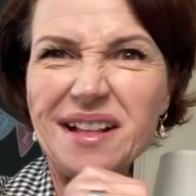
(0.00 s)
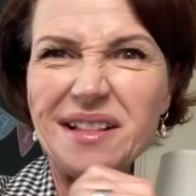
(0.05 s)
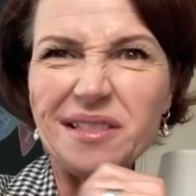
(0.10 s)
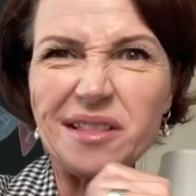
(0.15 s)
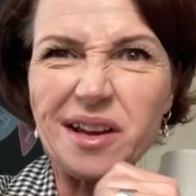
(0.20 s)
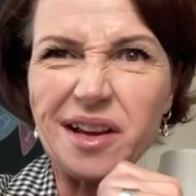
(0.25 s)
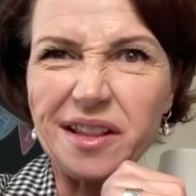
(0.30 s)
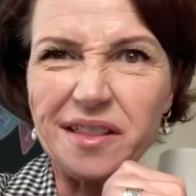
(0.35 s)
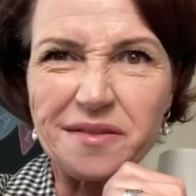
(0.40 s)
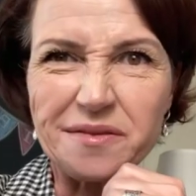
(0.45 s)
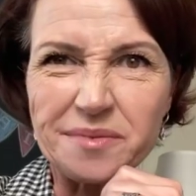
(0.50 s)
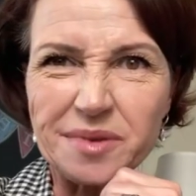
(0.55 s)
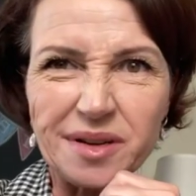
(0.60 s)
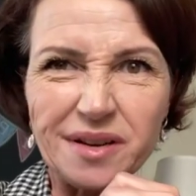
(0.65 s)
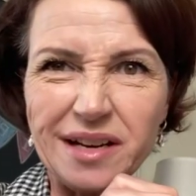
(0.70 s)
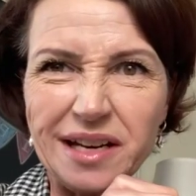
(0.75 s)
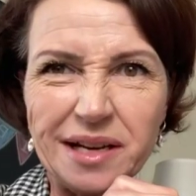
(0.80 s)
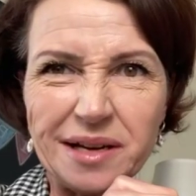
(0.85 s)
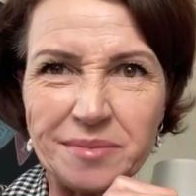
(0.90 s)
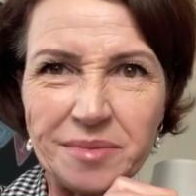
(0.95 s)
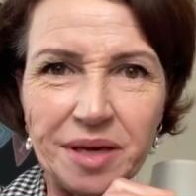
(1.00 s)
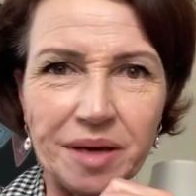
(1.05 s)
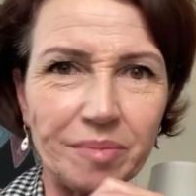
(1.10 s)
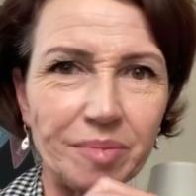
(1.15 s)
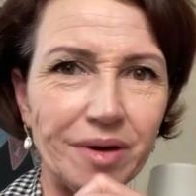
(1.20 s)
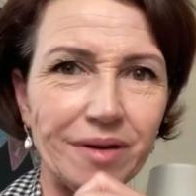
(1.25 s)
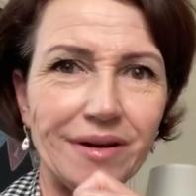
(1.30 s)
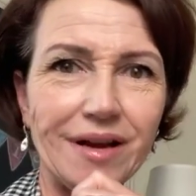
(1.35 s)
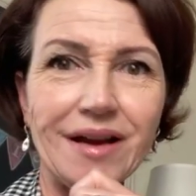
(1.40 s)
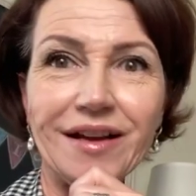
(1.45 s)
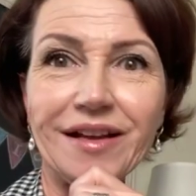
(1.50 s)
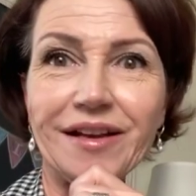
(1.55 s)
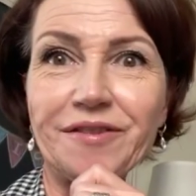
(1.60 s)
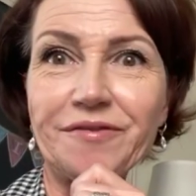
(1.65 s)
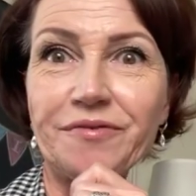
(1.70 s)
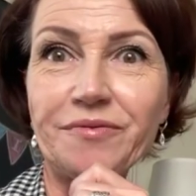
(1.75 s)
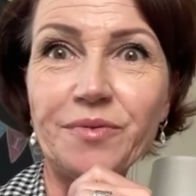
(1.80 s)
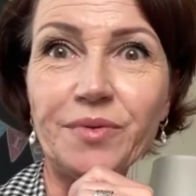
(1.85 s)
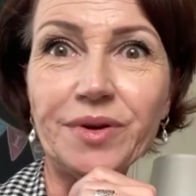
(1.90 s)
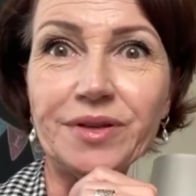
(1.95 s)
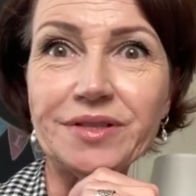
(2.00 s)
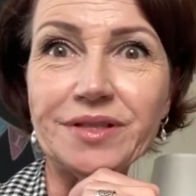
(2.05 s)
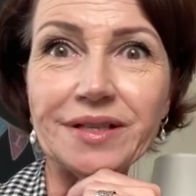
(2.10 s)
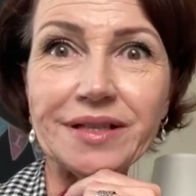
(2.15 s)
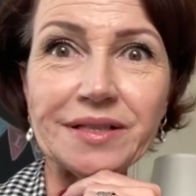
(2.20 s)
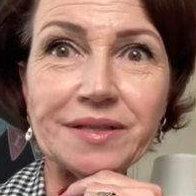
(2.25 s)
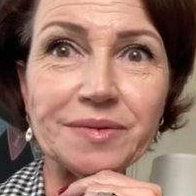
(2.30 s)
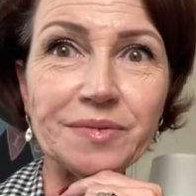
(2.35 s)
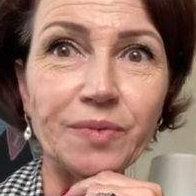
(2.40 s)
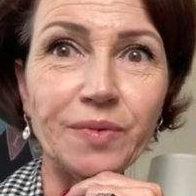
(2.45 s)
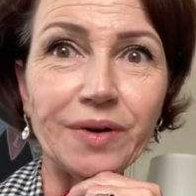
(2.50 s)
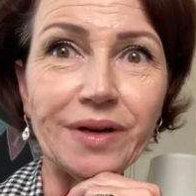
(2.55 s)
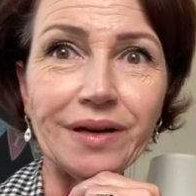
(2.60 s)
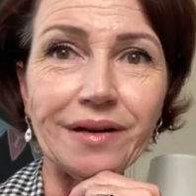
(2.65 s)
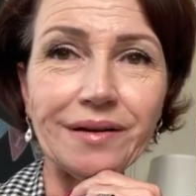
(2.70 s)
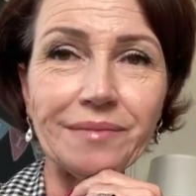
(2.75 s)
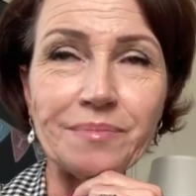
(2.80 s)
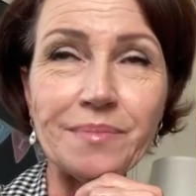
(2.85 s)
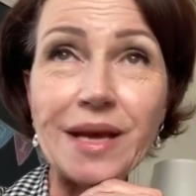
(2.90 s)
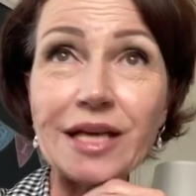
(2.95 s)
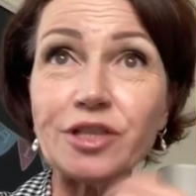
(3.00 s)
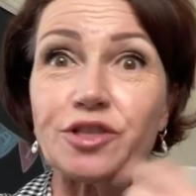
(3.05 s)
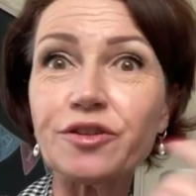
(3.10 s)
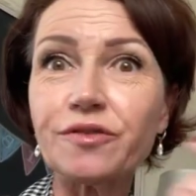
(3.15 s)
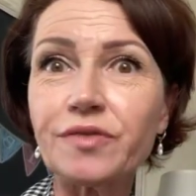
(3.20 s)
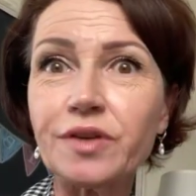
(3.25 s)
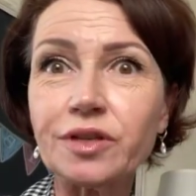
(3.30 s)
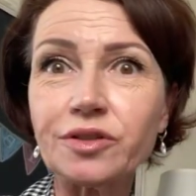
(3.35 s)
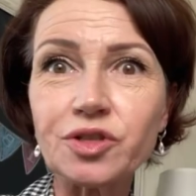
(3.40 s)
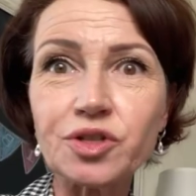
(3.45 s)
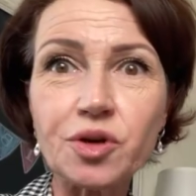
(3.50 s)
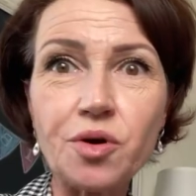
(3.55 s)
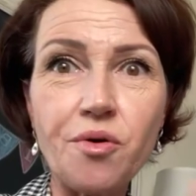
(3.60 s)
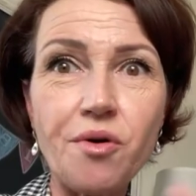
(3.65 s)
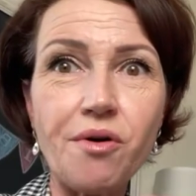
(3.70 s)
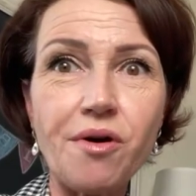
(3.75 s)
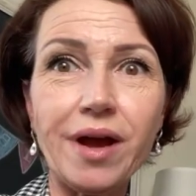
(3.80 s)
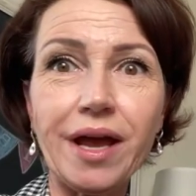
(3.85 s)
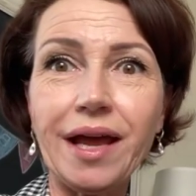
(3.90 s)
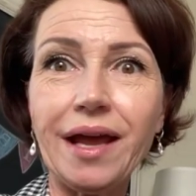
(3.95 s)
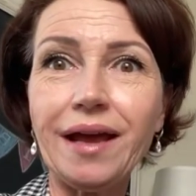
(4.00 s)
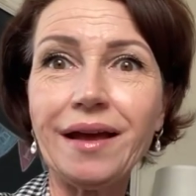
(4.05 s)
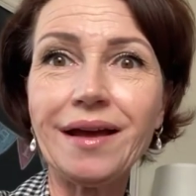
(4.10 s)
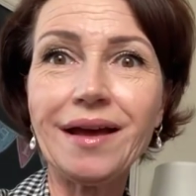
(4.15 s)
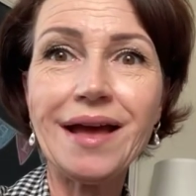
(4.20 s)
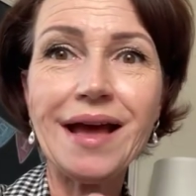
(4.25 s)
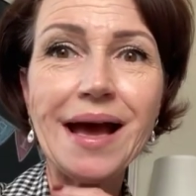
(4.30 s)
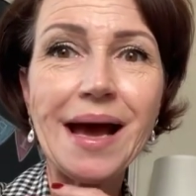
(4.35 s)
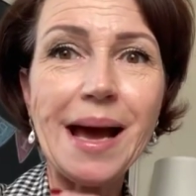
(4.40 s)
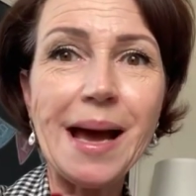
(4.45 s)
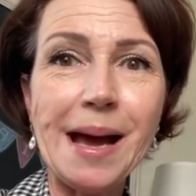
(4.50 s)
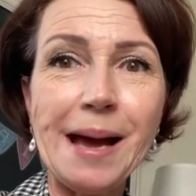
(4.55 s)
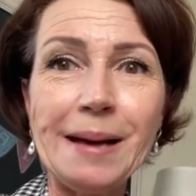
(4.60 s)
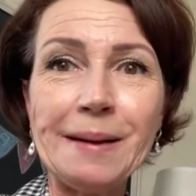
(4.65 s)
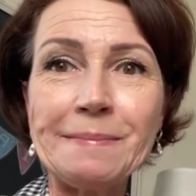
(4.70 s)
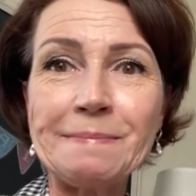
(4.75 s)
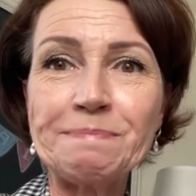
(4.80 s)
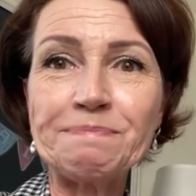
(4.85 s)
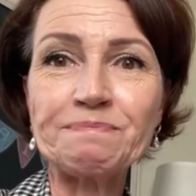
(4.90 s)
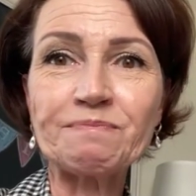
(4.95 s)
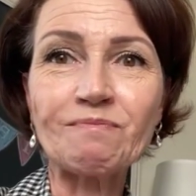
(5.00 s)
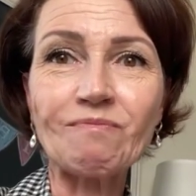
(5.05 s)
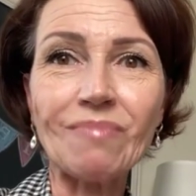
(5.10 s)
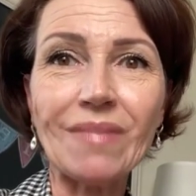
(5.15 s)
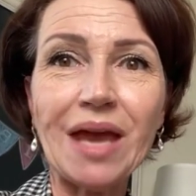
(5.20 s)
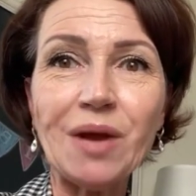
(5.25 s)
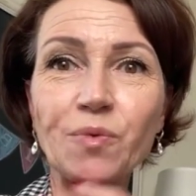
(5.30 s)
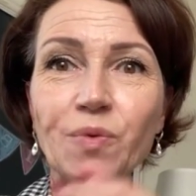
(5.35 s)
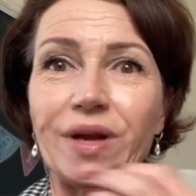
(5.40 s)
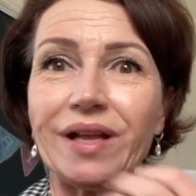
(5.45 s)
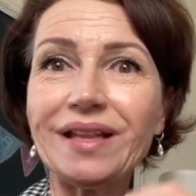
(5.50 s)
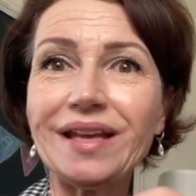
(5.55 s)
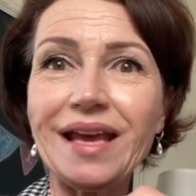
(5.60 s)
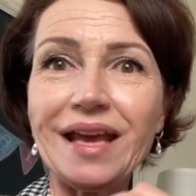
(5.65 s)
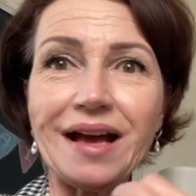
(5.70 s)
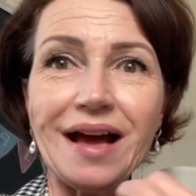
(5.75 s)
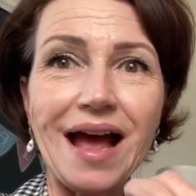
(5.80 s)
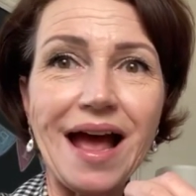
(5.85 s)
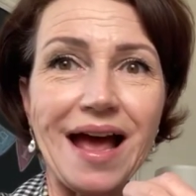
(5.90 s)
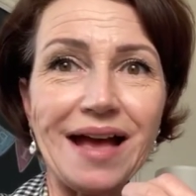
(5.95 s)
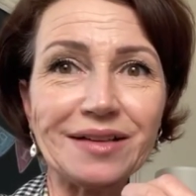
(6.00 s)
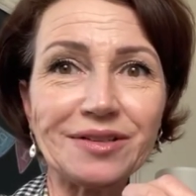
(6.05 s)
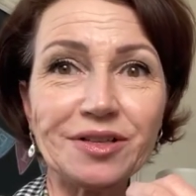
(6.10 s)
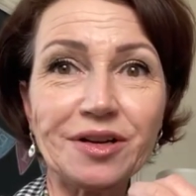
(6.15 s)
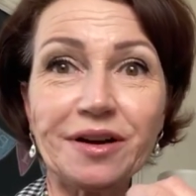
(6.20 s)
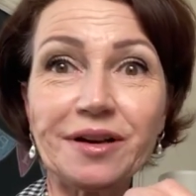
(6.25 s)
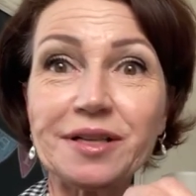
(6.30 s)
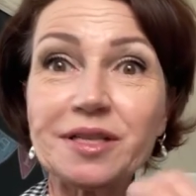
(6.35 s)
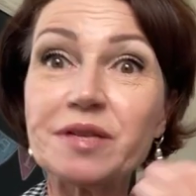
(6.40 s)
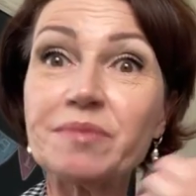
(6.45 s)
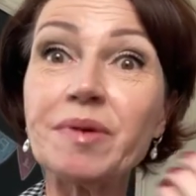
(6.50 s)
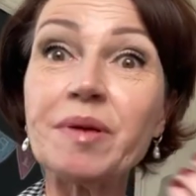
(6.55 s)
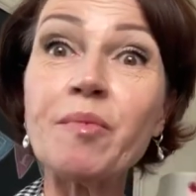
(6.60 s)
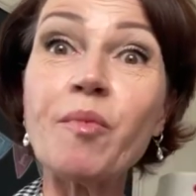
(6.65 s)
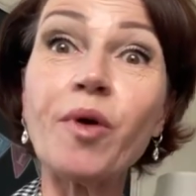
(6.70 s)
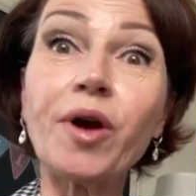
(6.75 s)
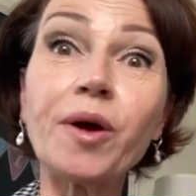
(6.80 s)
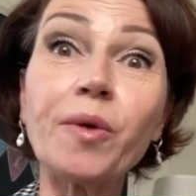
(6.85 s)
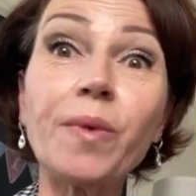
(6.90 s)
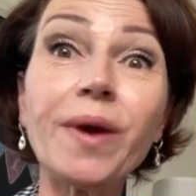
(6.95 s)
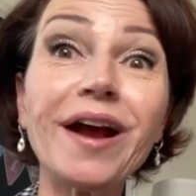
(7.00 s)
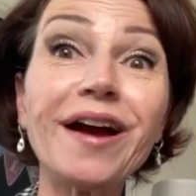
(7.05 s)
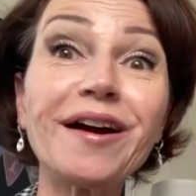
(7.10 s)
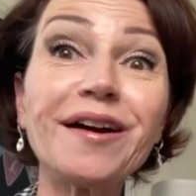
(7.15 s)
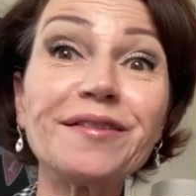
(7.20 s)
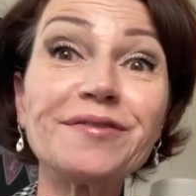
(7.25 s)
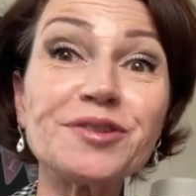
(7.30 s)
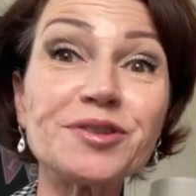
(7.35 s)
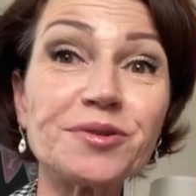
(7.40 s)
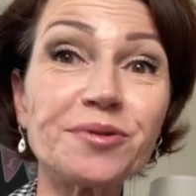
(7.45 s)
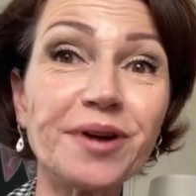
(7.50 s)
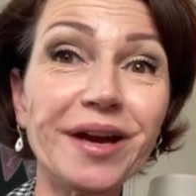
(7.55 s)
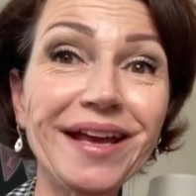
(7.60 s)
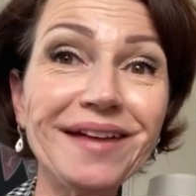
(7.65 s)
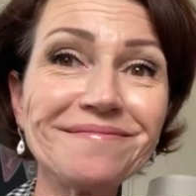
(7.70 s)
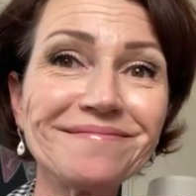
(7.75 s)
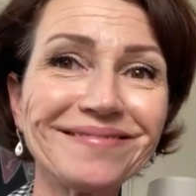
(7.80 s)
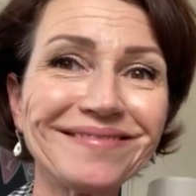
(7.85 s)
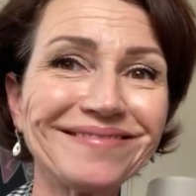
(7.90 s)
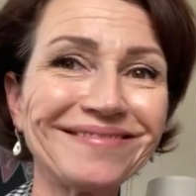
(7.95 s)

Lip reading: A lot of them are yummy about what makes you feel joy, and really starting to be more aware of joy.